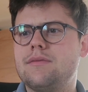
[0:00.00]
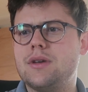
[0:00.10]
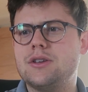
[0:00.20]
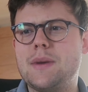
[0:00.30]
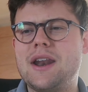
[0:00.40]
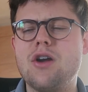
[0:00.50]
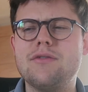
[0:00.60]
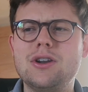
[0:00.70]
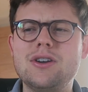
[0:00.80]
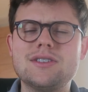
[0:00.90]
has been
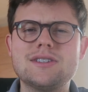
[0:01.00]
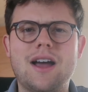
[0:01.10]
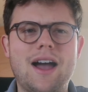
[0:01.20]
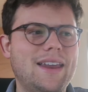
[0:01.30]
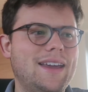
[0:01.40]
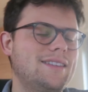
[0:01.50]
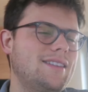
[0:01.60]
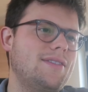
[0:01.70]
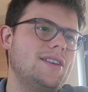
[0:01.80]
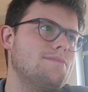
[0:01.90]
overlooked slightly,
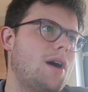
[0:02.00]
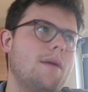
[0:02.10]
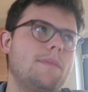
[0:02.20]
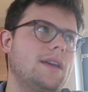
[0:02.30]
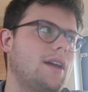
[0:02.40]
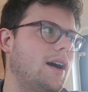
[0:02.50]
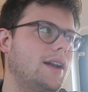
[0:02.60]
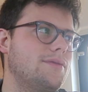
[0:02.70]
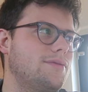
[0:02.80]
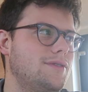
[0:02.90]
and this might be kind
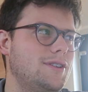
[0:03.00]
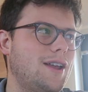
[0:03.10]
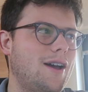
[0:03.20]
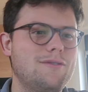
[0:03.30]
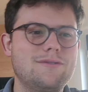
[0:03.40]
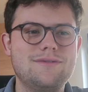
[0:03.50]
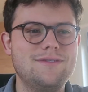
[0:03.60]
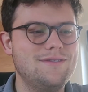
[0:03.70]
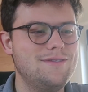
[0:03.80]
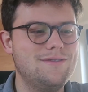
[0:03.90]
of,
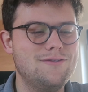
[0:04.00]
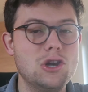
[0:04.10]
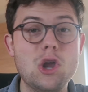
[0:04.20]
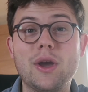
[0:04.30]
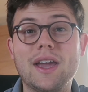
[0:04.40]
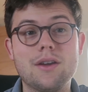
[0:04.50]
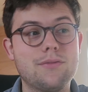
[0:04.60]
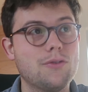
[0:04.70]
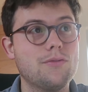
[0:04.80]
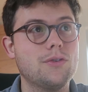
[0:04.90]
looking
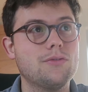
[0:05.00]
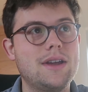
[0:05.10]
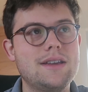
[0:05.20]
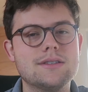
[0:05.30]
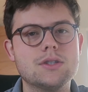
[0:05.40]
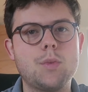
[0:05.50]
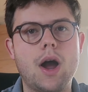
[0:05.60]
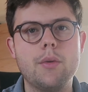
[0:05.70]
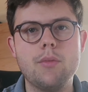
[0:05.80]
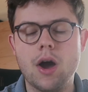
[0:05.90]
for reasons
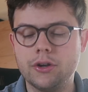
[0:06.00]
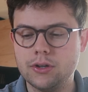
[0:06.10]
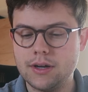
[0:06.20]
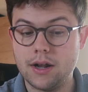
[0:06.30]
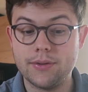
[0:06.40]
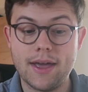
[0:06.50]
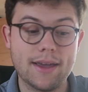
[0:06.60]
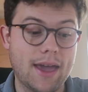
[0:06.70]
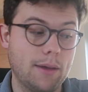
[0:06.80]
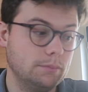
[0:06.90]
why we weren't good enough in that
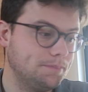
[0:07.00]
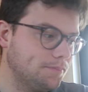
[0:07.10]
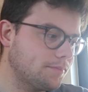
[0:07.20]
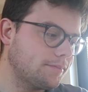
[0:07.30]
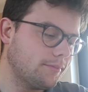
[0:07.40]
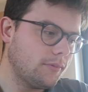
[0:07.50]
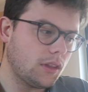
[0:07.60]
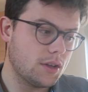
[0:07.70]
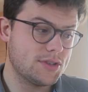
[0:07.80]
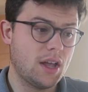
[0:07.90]
game.
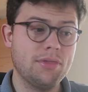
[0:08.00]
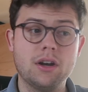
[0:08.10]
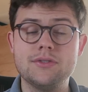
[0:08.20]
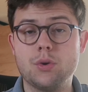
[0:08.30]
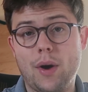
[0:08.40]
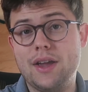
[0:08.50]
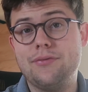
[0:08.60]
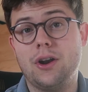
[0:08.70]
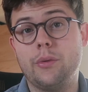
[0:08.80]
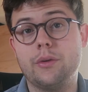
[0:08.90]
Sunderland's away
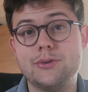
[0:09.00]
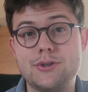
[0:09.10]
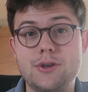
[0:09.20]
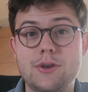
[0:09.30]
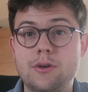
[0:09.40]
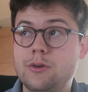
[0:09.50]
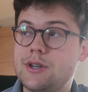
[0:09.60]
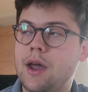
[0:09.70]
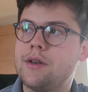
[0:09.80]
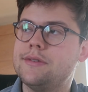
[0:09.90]
following was huge,
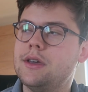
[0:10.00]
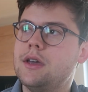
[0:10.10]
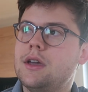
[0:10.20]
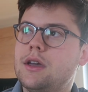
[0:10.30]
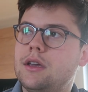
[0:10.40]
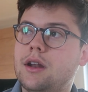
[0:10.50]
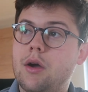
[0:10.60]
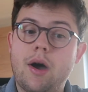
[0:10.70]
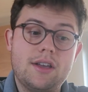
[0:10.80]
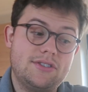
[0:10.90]
and
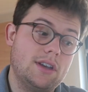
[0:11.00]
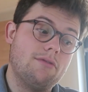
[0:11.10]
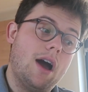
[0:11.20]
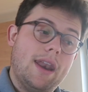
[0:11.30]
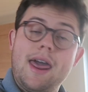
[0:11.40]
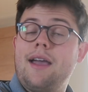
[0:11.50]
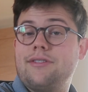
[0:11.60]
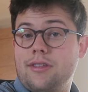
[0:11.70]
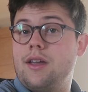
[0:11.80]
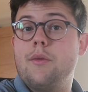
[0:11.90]
I sit right next
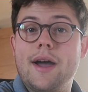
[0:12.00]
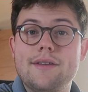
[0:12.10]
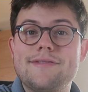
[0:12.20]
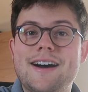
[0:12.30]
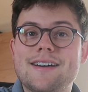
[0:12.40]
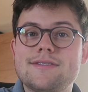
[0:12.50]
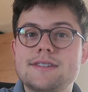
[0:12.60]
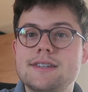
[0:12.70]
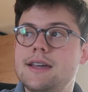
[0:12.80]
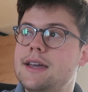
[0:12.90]
to the away
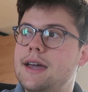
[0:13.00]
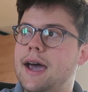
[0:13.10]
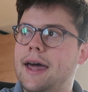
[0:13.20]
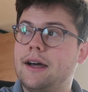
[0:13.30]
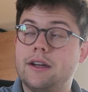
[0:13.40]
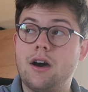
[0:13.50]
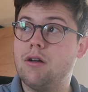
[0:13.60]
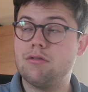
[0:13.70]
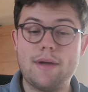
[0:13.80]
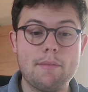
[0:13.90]
fans, and I
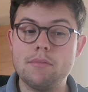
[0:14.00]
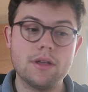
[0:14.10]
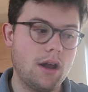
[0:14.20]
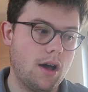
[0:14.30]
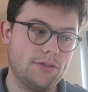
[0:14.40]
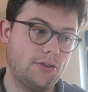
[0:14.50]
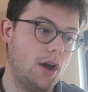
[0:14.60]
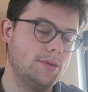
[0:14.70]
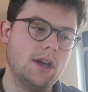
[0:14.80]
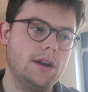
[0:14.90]
can't remember the last
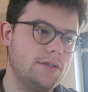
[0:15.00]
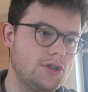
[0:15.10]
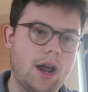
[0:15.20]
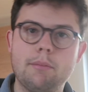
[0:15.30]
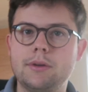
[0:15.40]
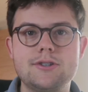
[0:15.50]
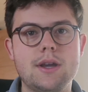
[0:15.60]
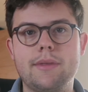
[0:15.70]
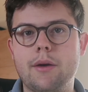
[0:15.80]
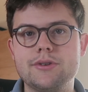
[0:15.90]
time, certainly in the
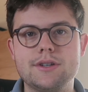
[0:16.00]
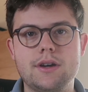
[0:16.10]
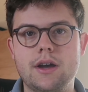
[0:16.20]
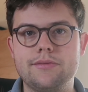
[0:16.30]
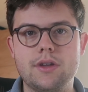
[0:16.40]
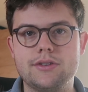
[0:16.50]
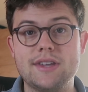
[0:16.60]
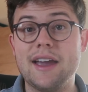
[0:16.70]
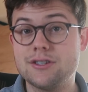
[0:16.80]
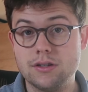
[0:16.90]
Championship, there was a
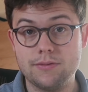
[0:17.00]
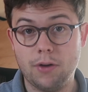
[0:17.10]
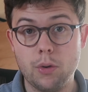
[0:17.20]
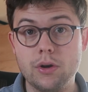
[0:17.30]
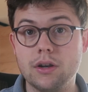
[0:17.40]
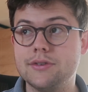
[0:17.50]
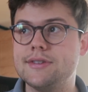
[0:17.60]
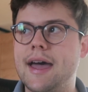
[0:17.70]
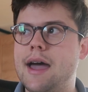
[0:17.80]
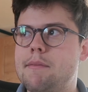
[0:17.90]
section as vocal as
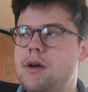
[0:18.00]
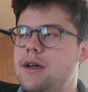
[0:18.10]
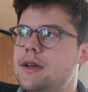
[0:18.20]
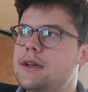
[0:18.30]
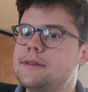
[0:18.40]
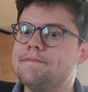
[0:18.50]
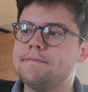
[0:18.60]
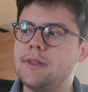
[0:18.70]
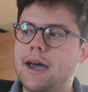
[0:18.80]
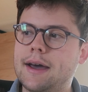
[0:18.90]
them.
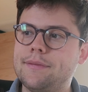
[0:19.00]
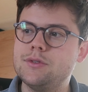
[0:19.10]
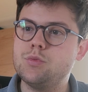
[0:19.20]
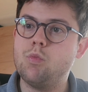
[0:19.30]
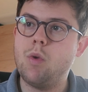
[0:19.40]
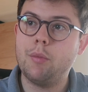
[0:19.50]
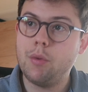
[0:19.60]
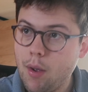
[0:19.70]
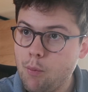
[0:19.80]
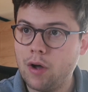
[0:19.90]
And when we
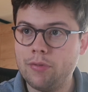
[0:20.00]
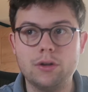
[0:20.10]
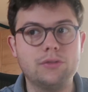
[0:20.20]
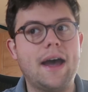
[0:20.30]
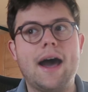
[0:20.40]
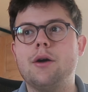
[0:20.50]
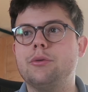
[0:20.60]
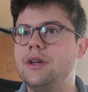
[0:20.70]
went 1-0 down,